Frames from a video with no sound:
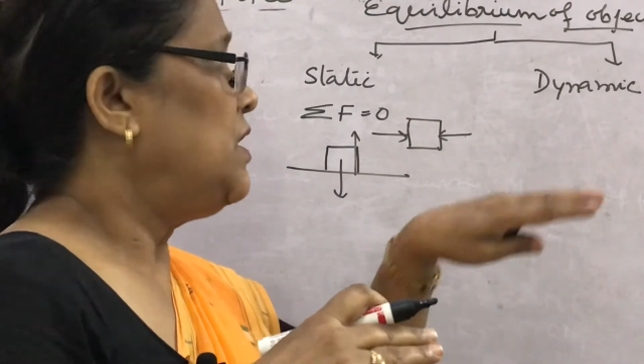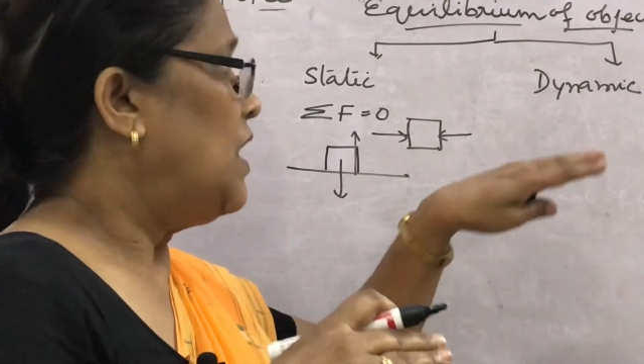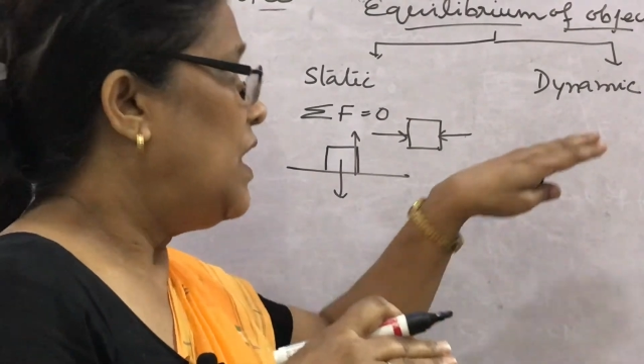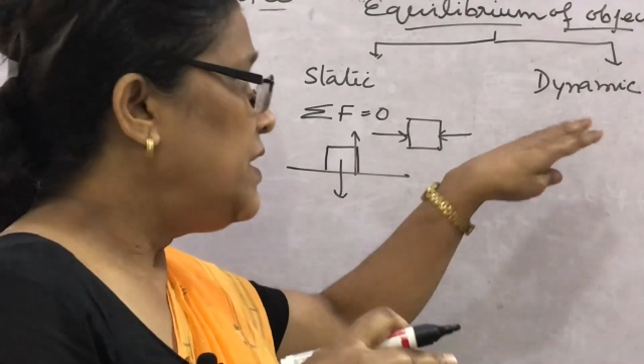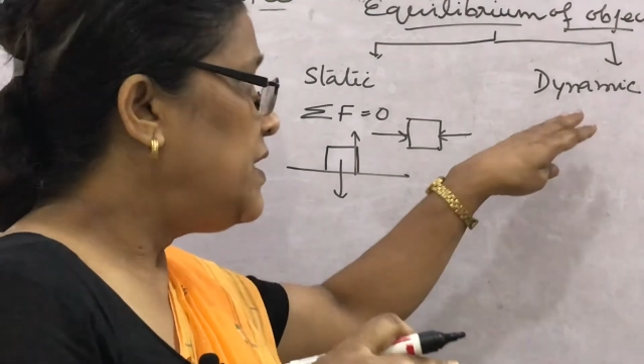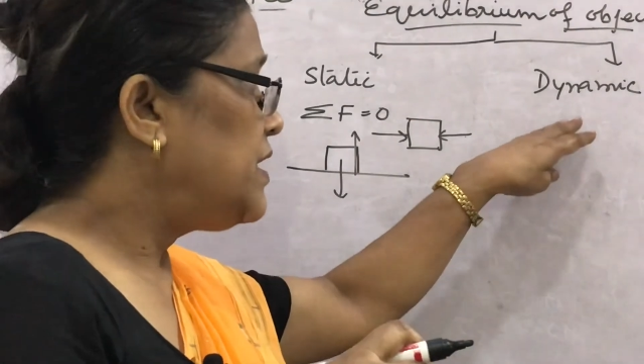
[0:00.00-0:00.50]

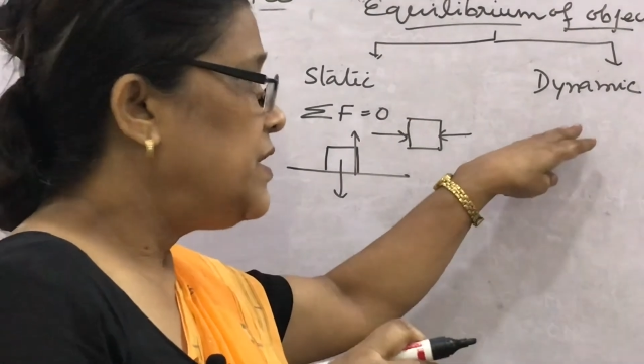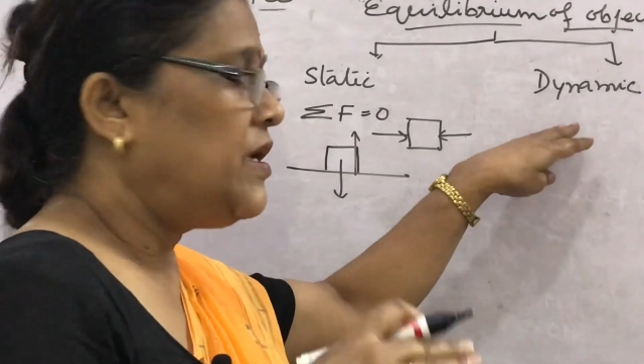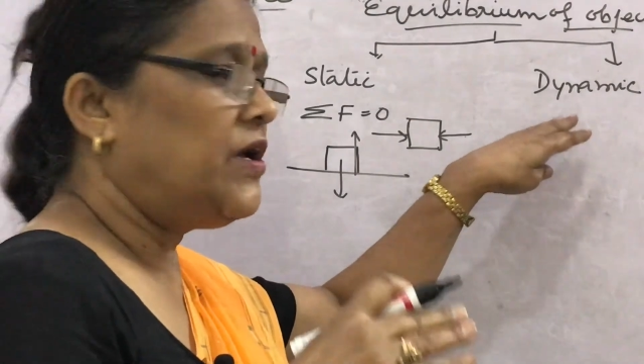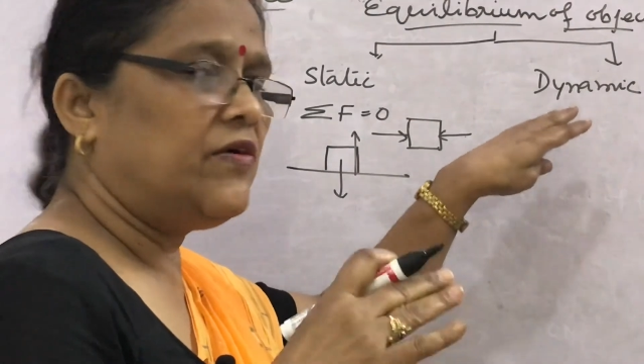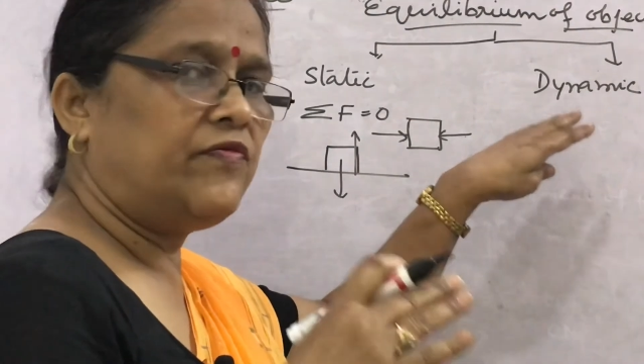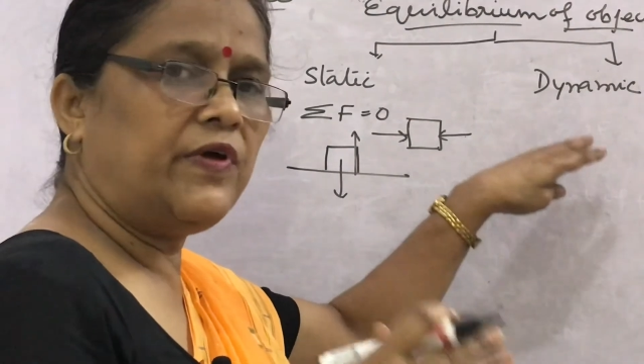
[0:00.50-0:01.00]
under the
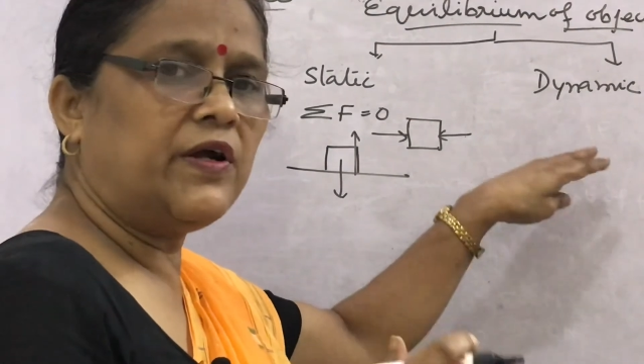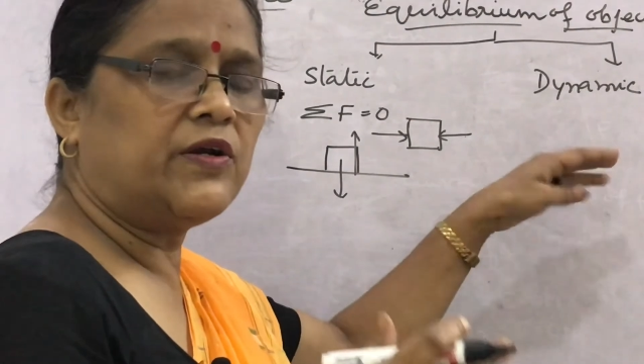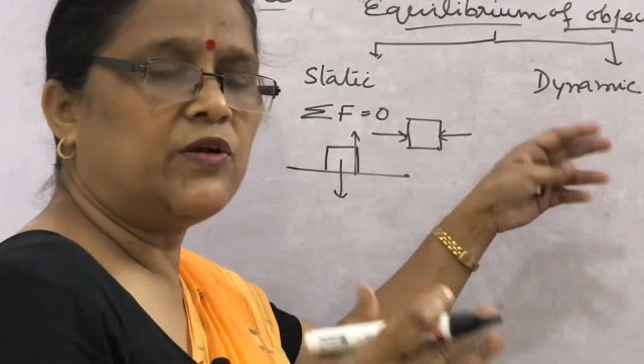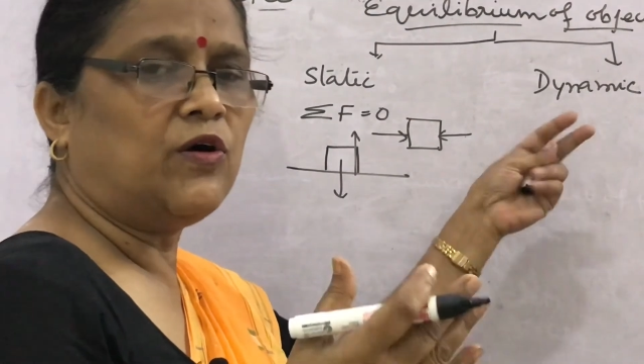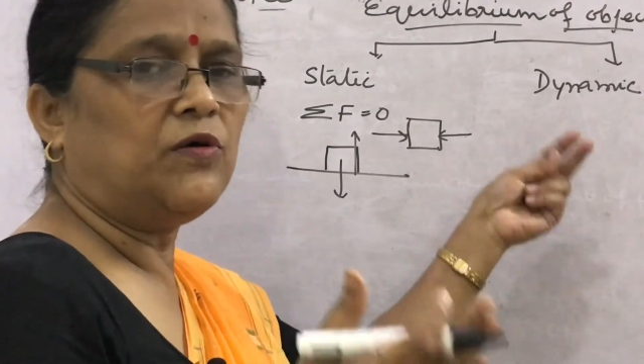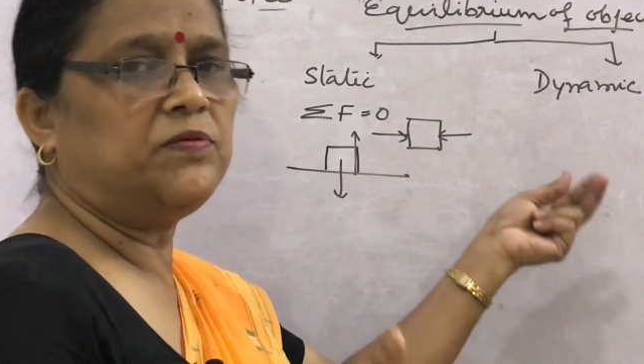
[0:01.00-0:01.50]

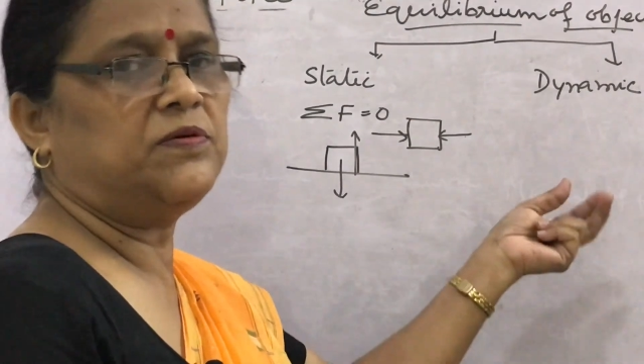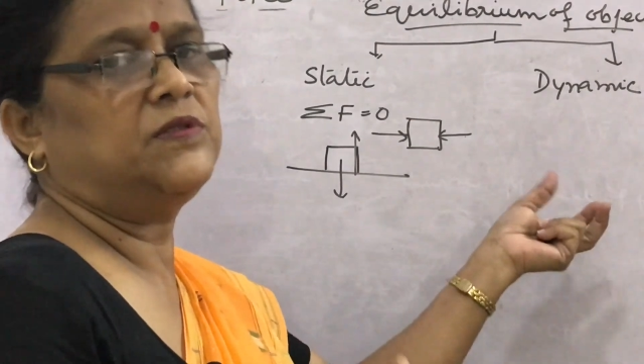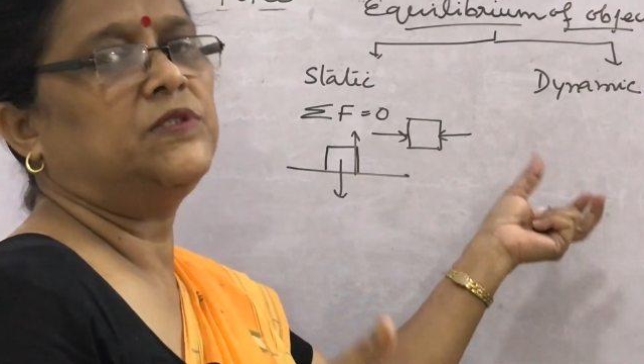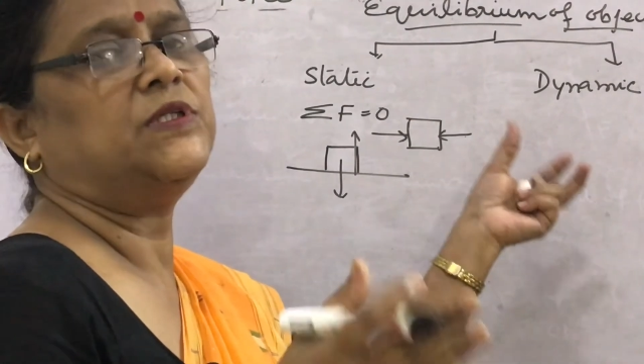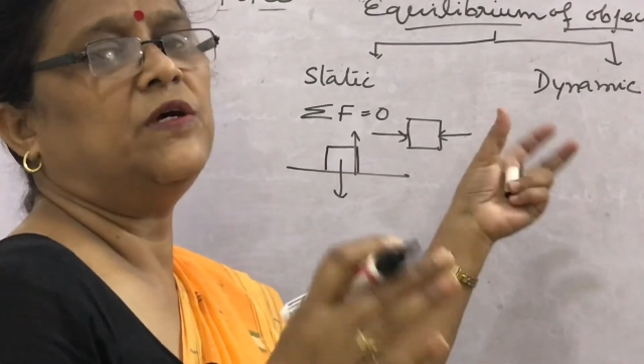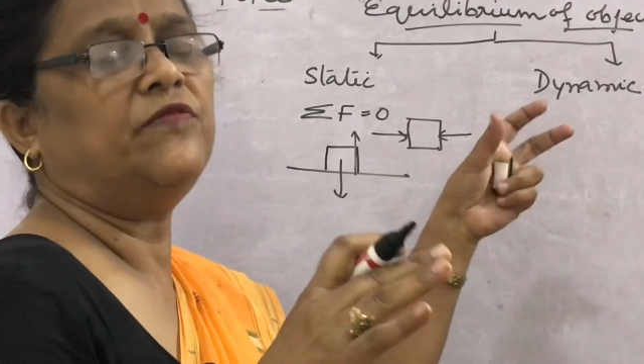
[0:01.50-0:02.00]
effect of
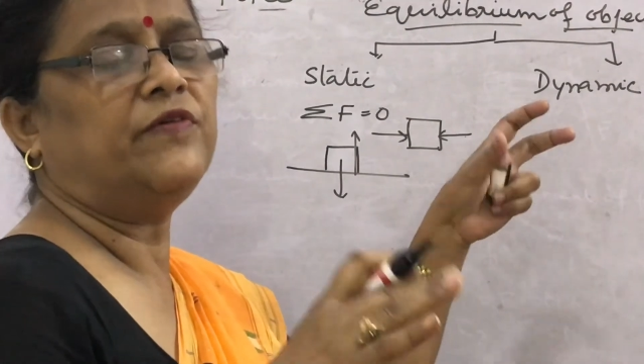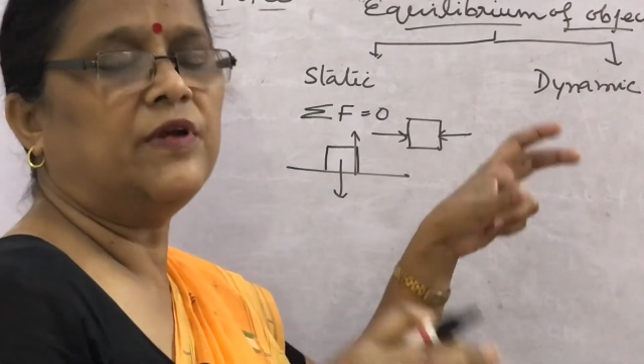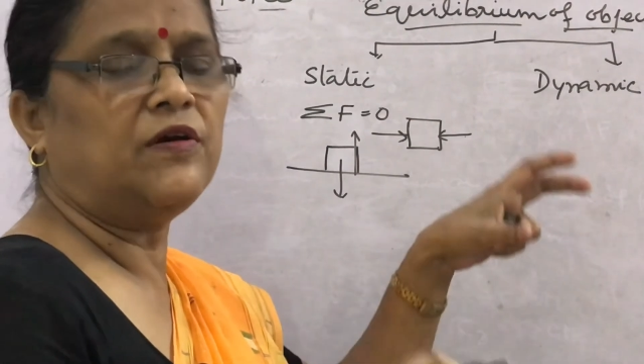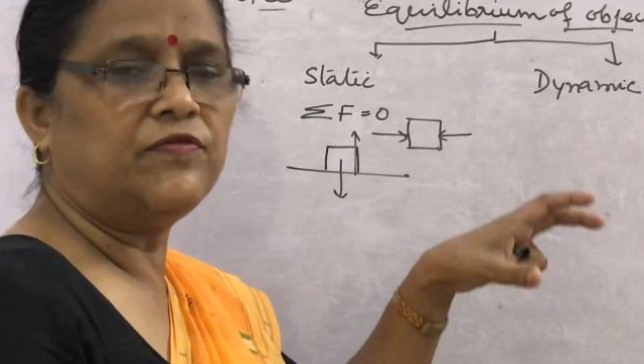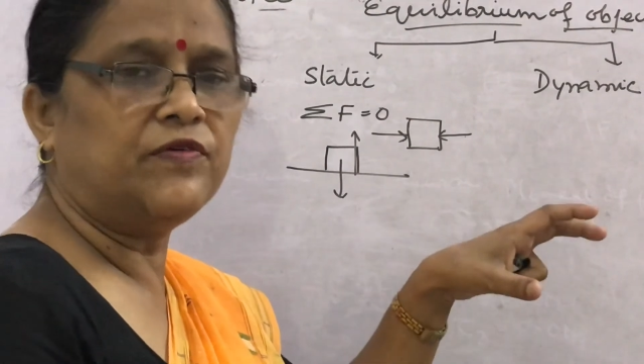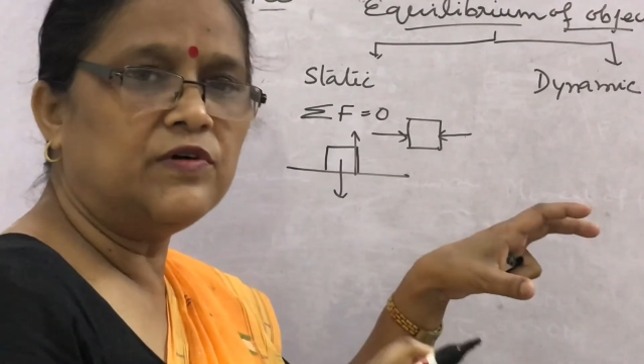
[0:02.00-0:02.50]

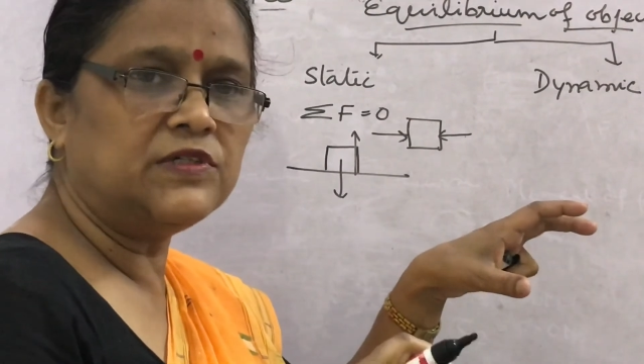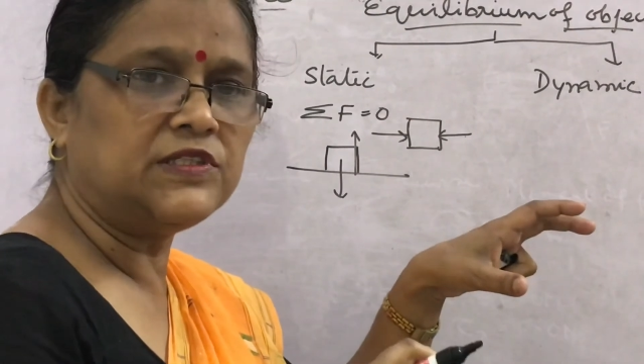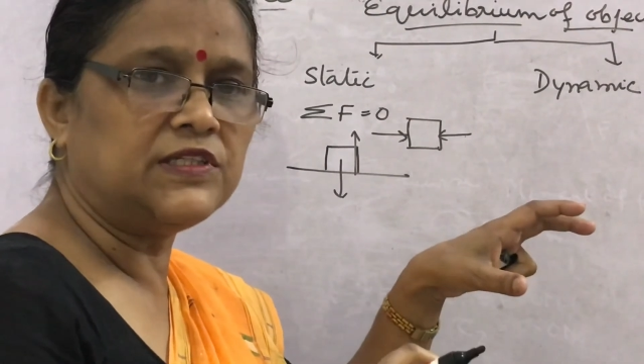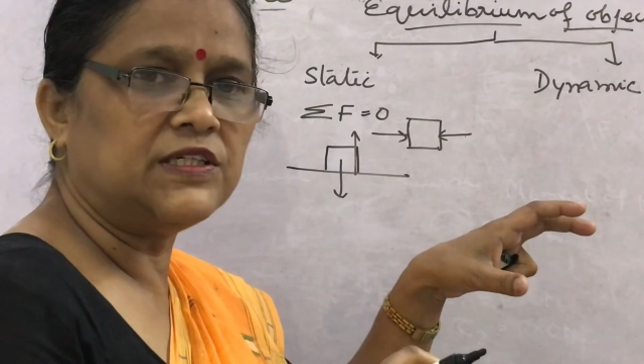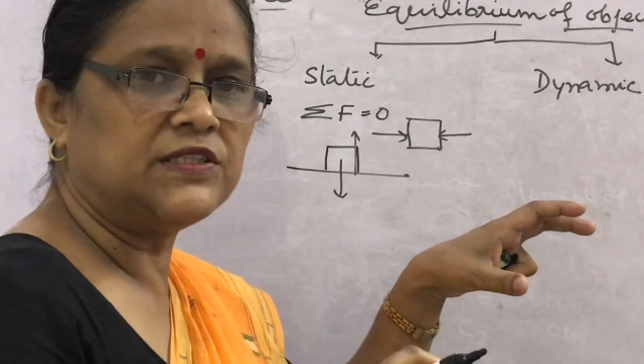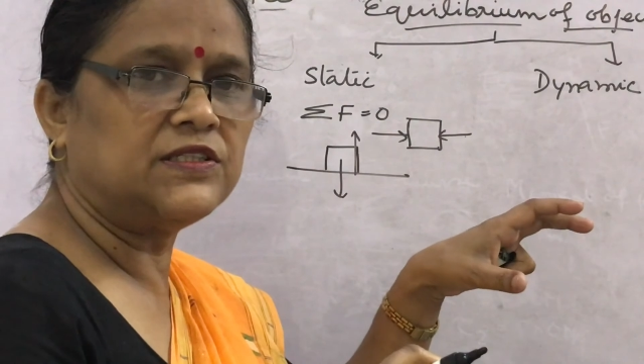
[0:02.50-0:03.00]
several
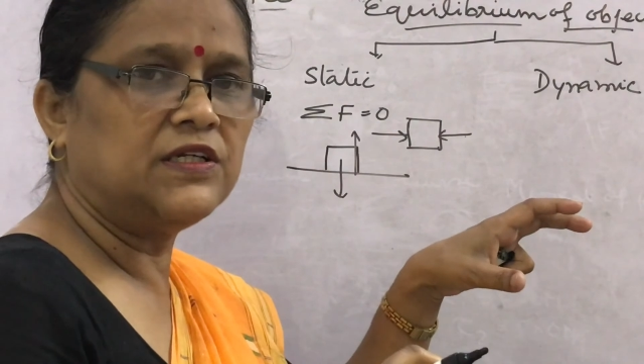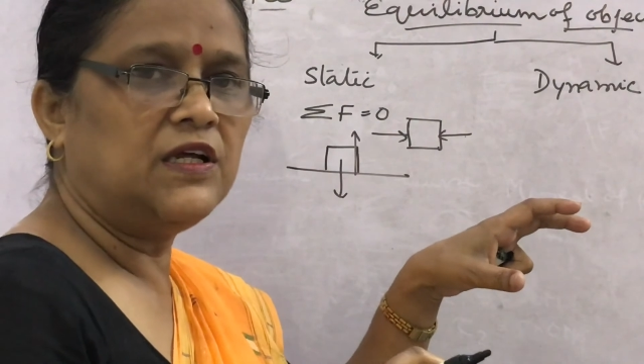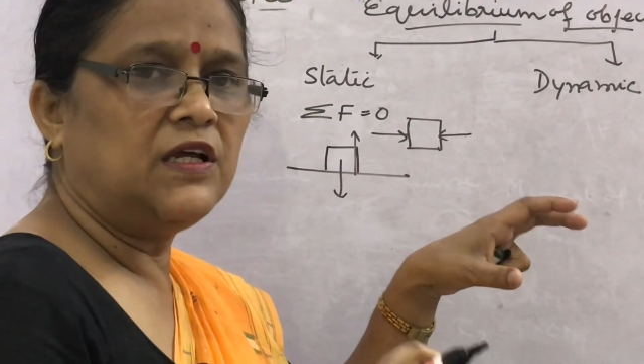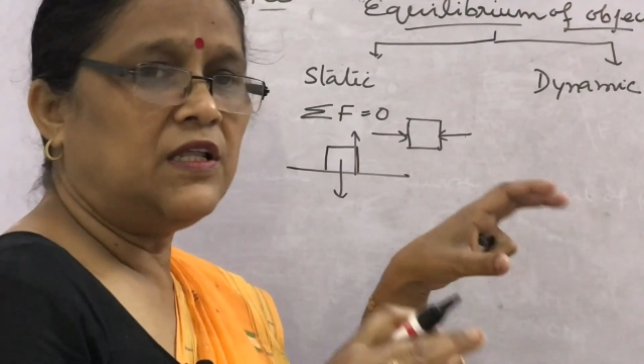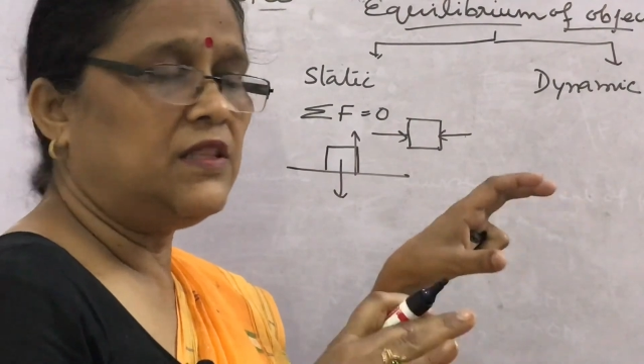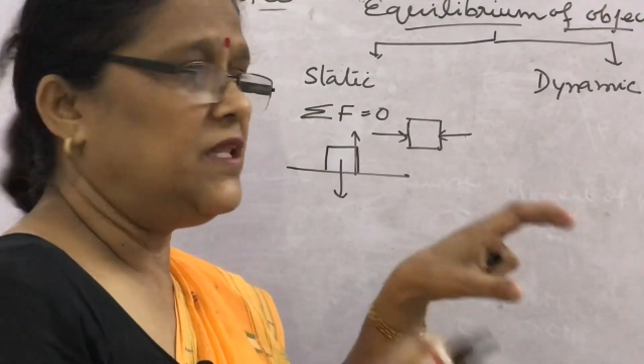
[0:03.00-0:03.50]
forces,
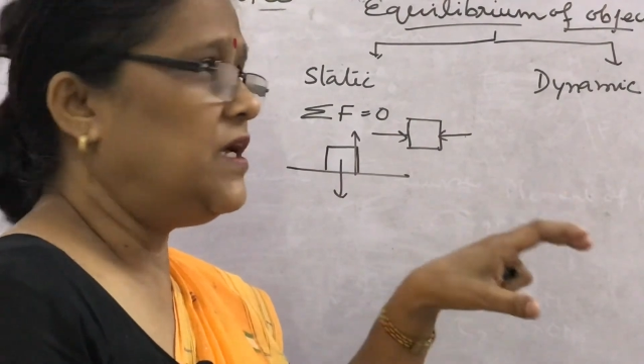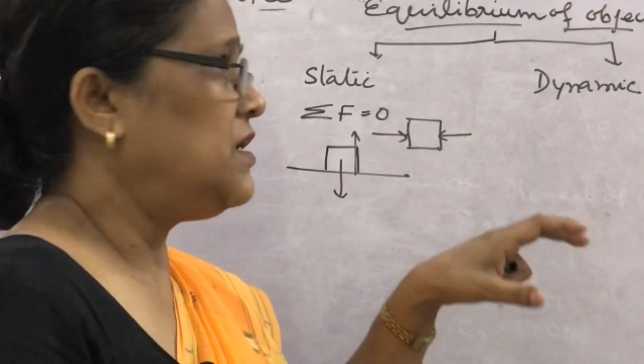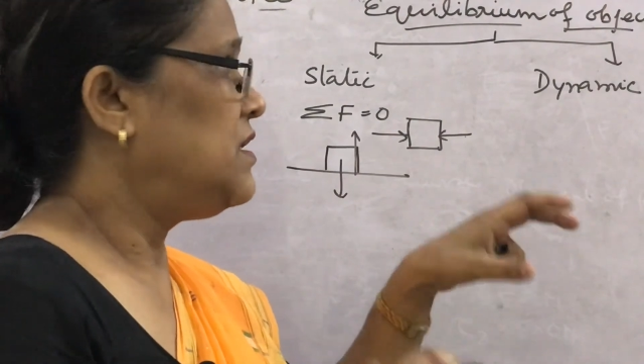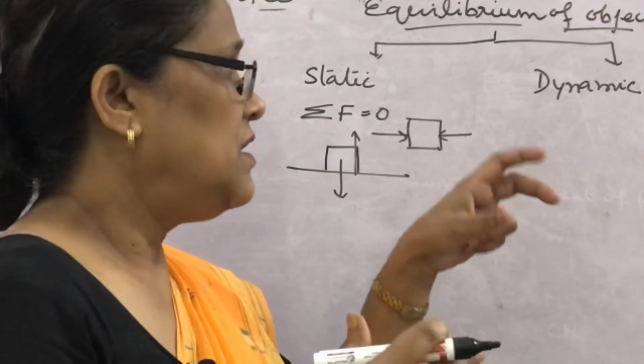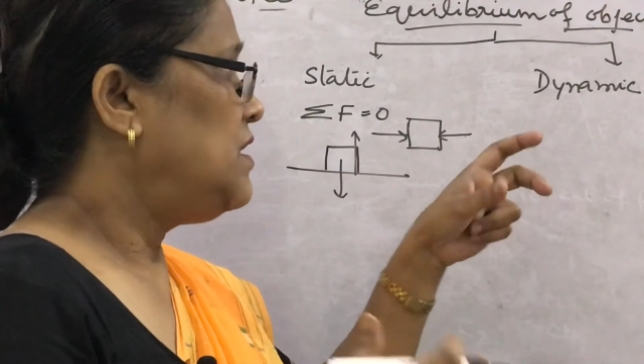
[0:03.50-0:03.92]
then